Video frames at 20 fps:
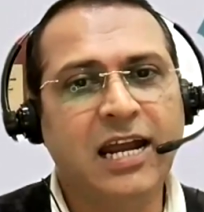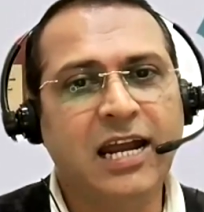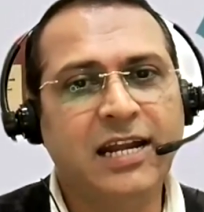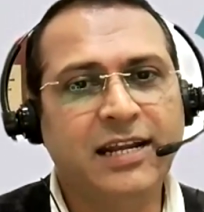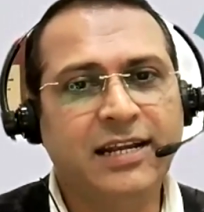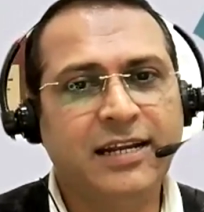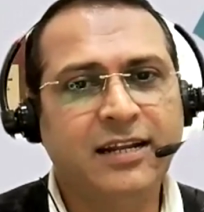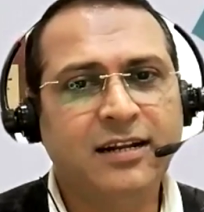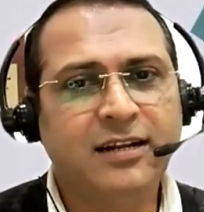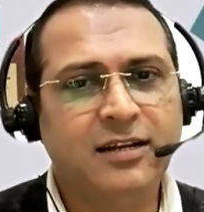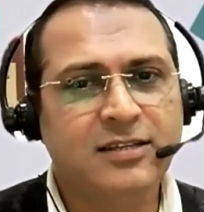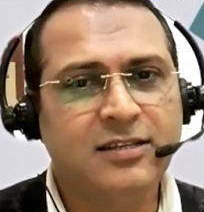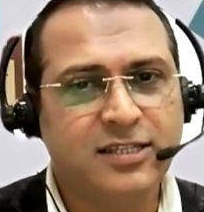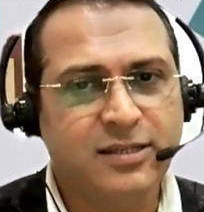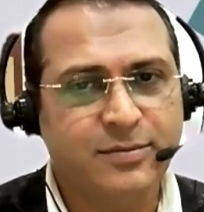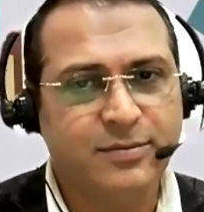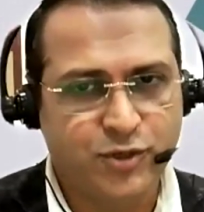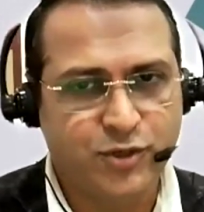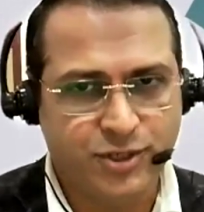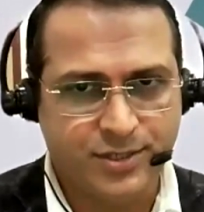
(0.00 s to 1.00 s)

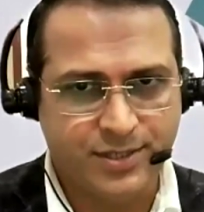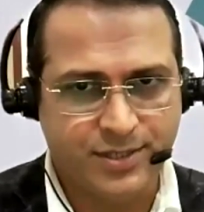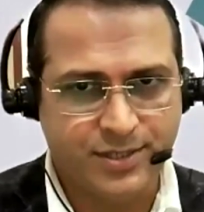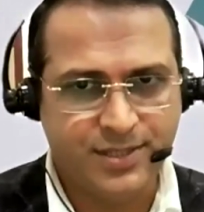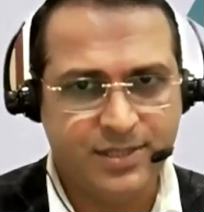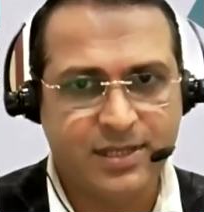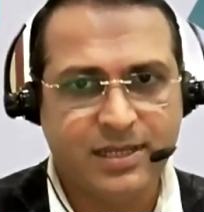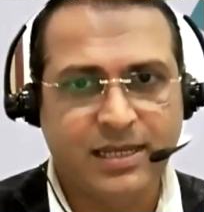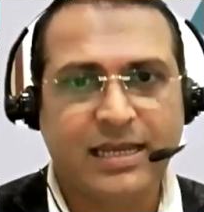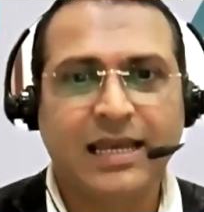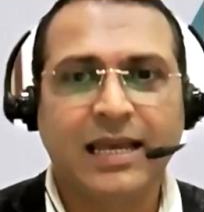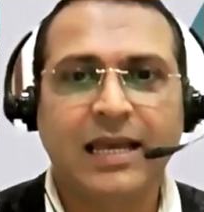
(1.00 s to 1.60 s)
interconceptions,